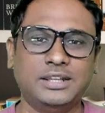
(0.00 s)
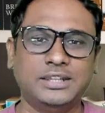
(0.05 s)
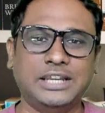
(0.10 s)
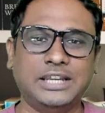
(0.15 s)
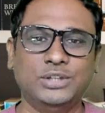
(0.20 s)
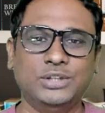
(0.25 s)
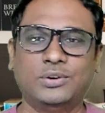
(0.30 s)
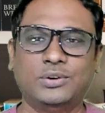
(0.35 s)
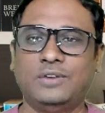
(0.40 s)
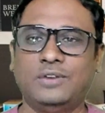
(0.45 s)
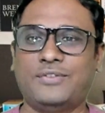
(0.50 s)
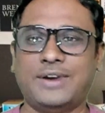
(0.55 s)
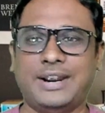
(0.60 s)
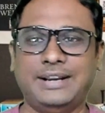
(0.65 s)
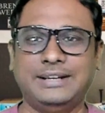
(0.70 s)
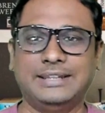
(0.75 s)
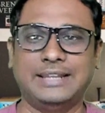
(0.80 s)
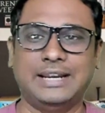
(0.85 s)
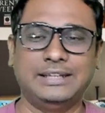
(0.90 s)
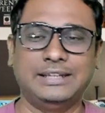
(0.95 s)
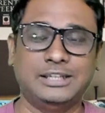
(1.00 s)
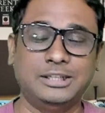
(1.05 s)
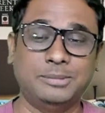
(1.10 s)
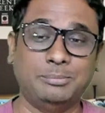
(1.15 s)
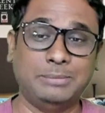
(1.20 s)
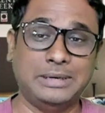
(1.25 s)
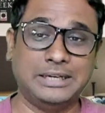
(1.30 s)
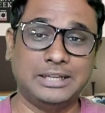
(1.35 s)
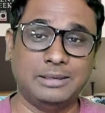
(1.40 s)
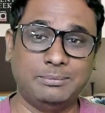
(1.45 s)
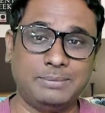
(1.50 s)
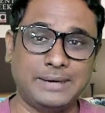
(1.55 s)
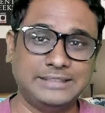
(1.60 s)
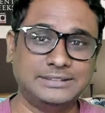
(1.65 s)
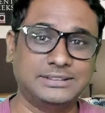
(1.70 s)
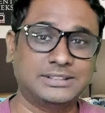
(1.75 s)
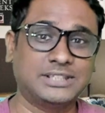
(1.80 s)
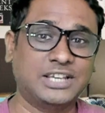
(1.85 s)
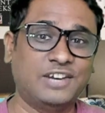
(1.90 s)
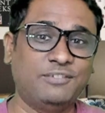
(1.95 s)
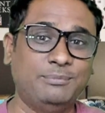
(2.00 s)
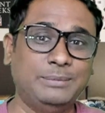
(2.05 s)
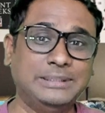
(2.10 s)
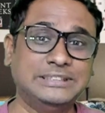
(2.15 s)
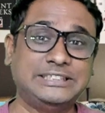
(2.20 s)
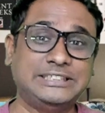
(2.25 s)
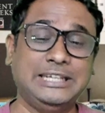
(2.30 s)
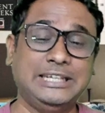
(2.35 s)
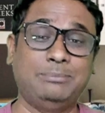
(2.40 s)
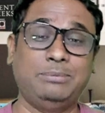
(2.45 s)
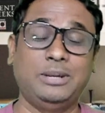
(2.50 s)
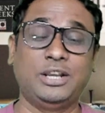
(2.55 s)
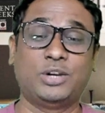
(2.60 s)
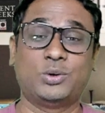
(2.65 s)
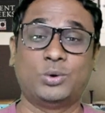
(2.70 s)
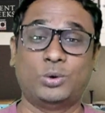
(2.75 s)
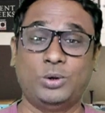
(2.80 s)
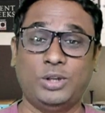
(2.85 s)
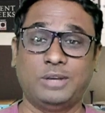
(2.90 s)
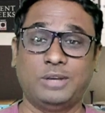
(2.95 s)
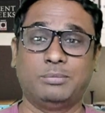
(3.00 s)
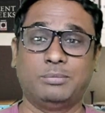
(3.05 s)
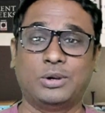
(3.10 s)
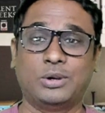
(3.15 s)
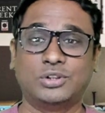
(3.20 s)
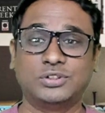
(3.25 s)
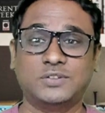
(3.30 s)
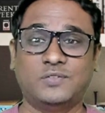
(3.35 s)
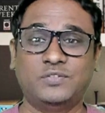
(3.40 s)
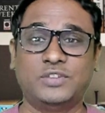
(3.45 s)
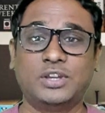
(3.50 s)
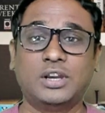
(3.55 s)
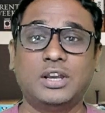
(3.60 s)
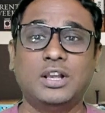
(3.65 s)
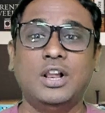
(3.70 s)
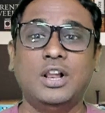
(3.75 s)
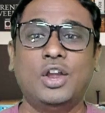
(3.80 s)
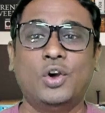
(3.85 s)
then you will find that the metal prices have been steeply cooling because of the